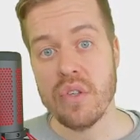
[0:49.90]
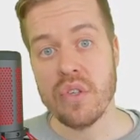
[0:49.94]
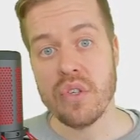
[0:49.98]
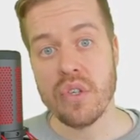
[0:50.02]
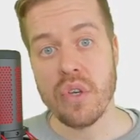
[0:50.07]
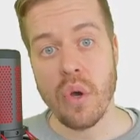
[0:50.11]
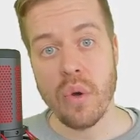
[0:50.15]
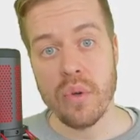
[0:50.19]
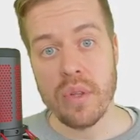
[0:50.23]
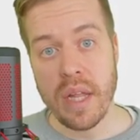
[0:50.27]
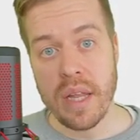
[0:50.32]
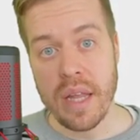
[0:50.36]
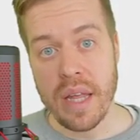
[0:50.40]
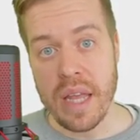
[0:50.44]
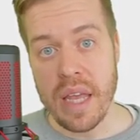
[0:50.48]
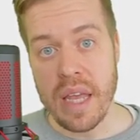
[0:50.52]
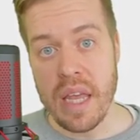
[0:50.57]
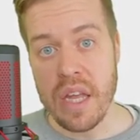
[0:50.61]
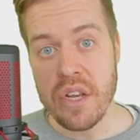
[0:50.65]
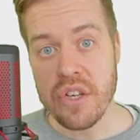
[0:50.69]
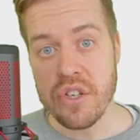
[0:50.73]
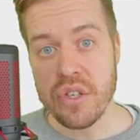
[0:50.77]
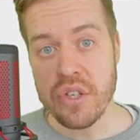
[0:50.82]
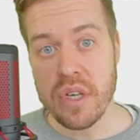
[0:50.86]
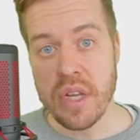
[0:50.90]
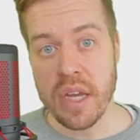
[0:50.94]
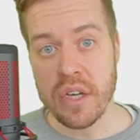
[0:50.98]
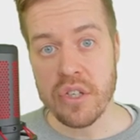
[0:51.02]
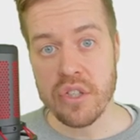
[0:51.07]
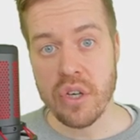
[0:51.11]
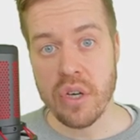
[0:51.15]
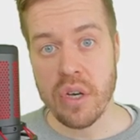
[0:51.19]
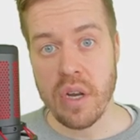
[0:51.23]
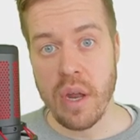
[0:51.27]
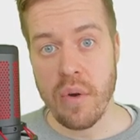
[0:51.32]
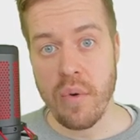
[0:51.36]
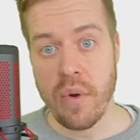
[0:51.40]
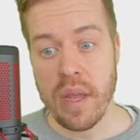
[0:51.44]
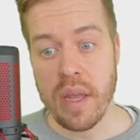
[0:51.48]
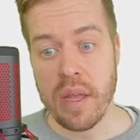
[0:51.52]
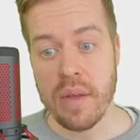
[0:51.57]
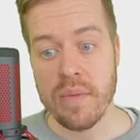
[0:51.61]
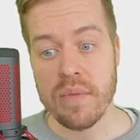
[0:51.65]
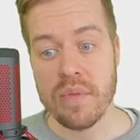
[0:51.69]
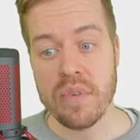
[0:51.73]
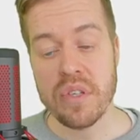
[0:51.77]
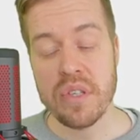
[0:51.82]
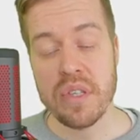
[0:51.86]
so that each
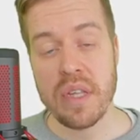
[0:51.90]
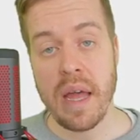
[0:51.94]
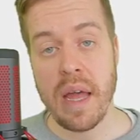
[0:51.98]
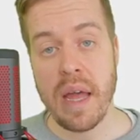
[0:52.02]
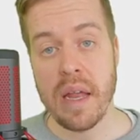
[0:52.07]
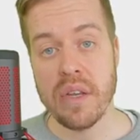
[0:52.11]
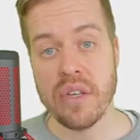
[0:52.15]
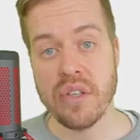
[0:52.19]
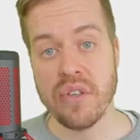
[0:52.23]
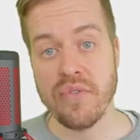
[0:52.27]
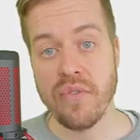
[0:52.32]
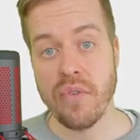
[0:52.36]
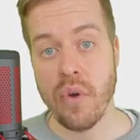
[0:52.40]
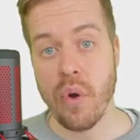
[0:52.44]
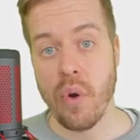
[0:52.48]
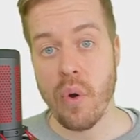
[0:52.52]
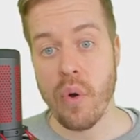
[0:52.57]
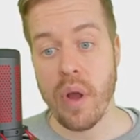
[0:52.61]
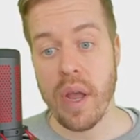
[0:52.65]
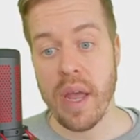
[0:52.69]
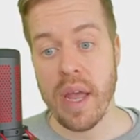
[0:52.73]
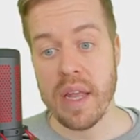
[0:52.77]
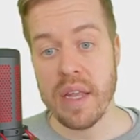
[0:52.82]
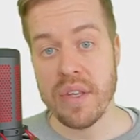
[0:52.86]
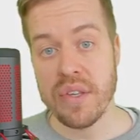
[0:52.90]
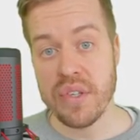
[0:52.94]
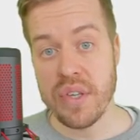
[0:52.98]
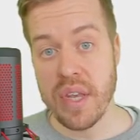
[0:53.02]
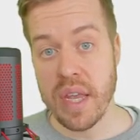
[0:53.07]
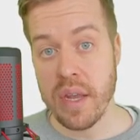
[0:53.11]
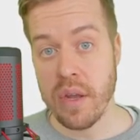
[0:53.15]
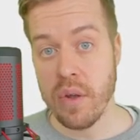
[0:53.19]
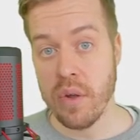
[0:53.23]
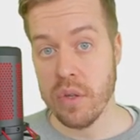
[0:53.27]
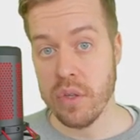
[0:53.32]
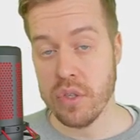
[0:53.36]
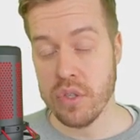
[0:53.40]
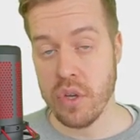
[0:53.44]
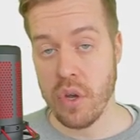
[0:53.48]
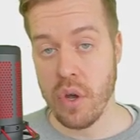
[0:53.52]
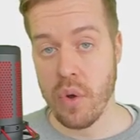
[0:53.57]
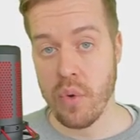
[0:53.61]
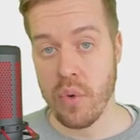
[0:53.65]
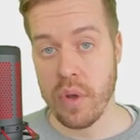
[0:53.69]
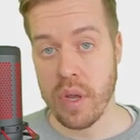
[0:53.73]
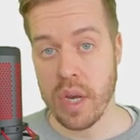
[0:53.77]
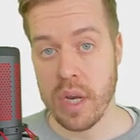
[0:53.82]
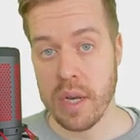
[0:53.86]
dictionary stands for a single
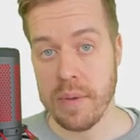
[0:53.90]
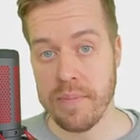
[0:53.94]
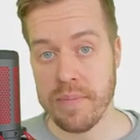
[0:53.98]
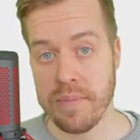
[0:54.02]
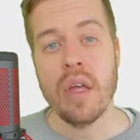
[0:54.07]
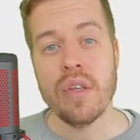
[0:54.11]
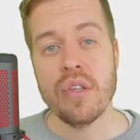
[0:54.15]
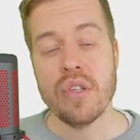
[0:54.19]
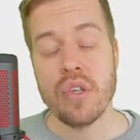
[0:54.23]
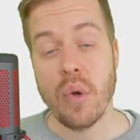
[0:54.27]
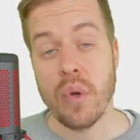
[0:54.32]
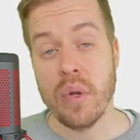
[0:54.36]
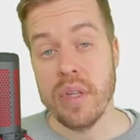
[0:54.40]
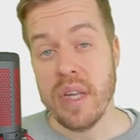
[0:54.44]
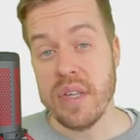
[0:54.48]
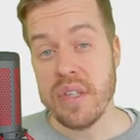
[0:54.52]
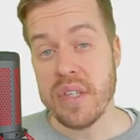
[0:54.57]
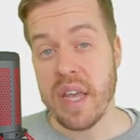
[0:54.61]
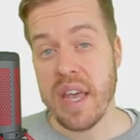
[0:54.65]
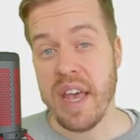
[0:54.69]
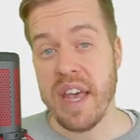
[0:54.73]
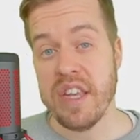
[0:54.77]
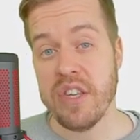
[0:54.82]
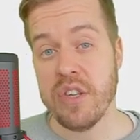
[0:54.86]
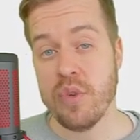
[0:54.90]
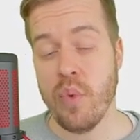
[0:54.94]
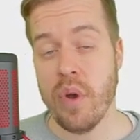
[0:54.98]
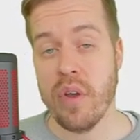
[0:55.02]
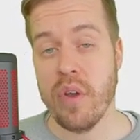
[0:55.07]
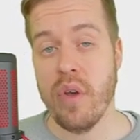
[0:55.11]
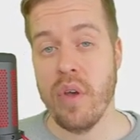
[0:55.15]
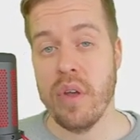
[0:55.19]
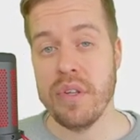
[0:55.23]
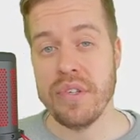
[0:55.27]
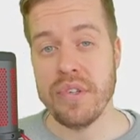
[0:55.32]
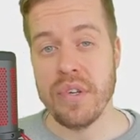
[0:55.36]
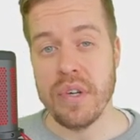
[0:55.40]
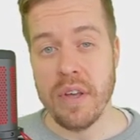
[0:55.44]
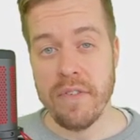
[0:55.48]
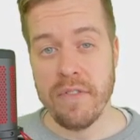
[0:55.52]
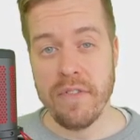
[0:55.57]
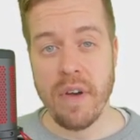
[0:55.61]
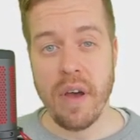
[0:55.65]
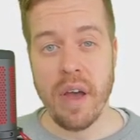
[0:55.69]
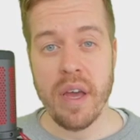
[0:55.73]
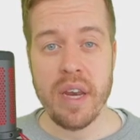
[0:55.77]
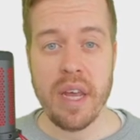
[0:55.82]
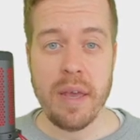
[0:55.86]
token. So in this case, we're going to
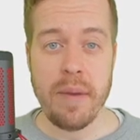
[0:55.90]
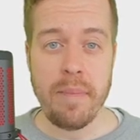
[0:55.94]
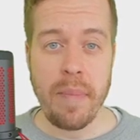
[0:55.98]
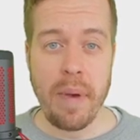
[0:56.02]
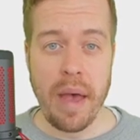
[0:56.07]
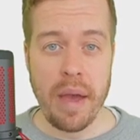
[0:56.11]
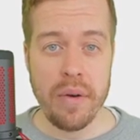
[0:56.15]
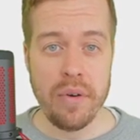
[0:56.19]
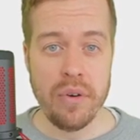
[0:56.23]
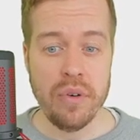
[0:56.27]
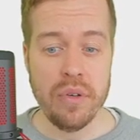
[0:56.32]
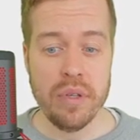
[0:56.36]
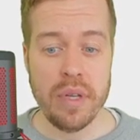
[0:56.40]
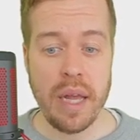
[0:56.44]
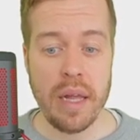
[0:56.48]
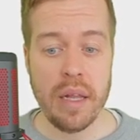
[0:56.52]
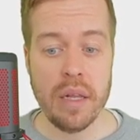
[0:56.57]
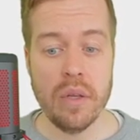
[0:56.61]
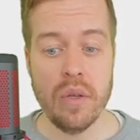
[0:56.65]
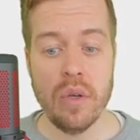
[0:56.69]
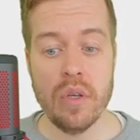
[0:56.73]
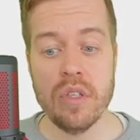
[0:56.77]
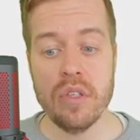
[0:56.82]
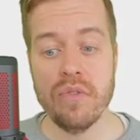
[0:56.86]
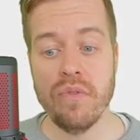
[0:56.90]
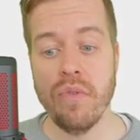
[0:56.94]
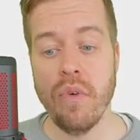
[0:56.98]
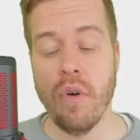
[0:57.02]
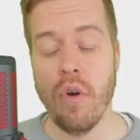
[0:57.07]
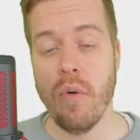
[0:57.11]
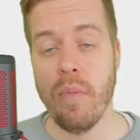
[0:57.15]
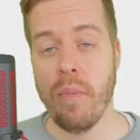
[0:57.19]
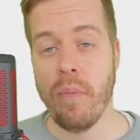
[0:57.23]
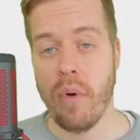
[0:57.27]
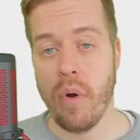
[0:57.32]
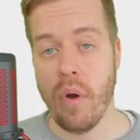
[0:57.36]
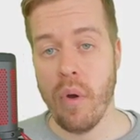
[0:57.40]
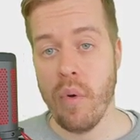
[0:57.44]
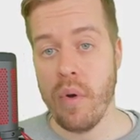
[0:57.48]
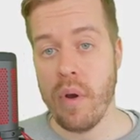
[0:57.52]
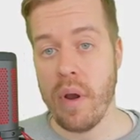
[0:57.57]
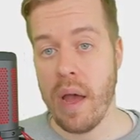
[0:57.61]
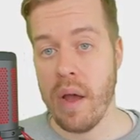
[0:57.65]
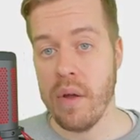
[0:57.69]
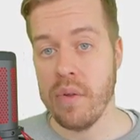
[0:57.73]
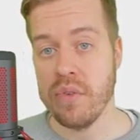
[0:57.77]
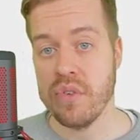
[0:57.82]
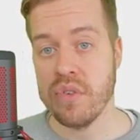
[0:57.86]
define a pattern that looks for
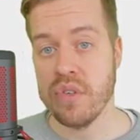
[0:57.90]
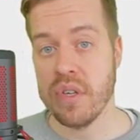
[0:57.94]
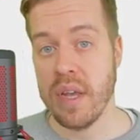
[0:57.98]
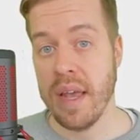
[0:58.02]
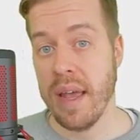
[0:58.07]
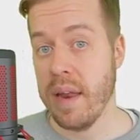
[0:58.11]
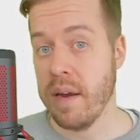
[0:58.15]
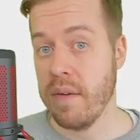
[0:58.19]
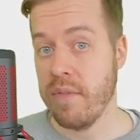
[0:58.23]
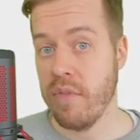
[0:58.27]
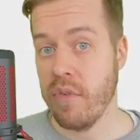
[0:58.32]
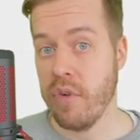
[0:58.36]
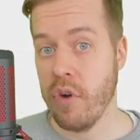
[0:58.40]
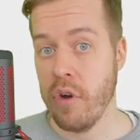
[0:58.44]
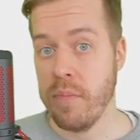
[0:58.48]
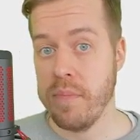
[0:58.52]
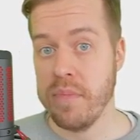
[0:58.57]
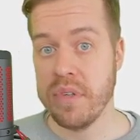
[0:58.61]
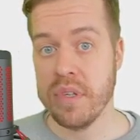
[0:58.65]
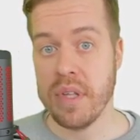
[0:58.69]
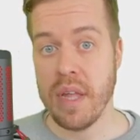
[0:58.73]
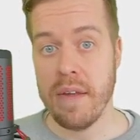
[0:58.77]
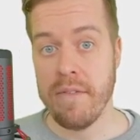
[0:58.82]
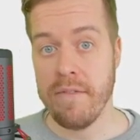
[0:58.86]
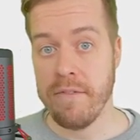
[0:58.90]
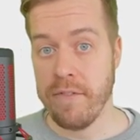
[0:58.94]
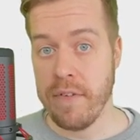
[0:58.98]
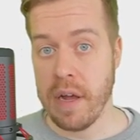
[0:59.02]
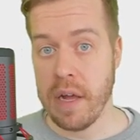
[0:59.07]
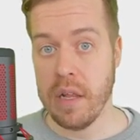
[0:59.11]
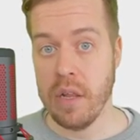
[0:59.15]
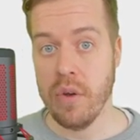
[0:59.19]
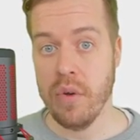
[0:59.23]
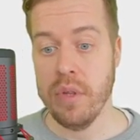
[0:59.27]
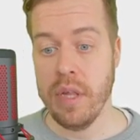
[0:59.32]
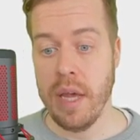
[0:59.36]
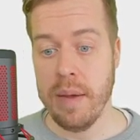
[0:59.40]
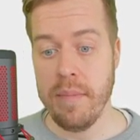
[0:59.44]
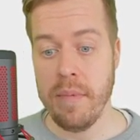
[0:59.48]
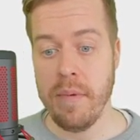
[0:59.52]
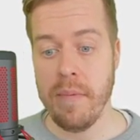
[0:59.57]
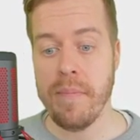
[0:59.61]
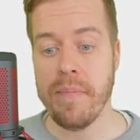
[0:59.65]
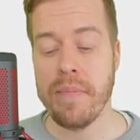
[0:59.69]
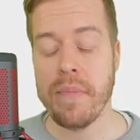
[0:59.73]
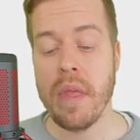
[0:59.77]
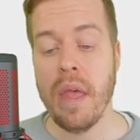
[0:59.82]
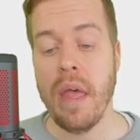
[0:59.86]
pronouns and verbs that follow
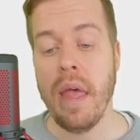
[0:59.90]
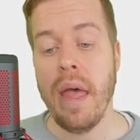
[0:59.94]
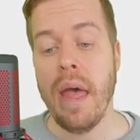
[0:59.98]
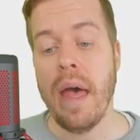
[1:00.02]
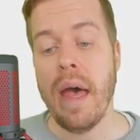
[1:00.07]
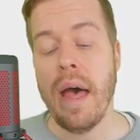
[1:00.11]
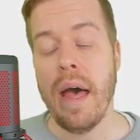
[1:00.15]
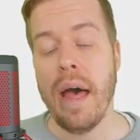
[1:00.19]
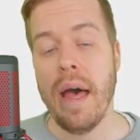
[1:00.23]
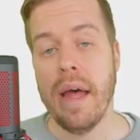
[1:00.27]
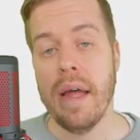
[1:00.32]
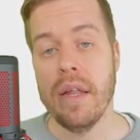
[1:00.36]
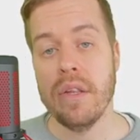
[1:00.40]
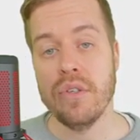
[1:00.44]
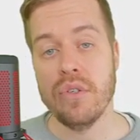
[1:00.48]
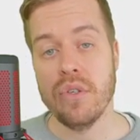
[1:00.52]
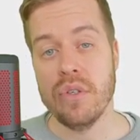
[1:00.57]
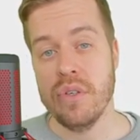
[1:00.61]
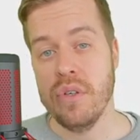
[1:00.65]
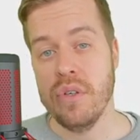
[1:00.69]
them. And